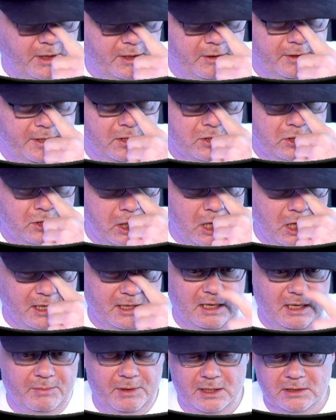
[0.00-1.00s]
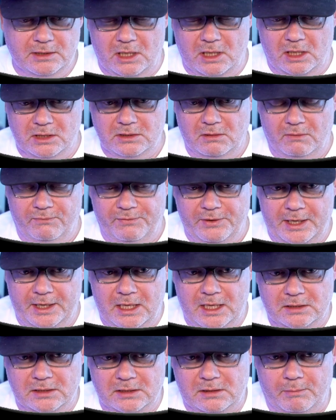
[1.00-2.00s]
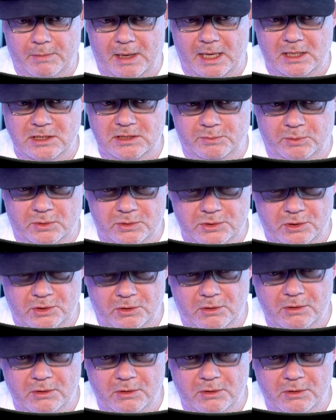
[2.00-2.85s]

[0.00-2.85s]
is clunky, but it's also very customizable. So